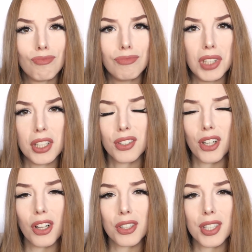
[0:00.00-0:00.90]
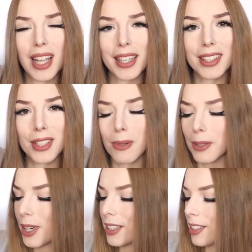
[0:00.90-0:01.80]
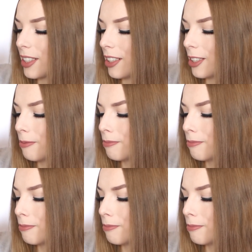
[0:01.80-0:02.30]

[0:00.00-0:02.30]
neon colors like this one right here.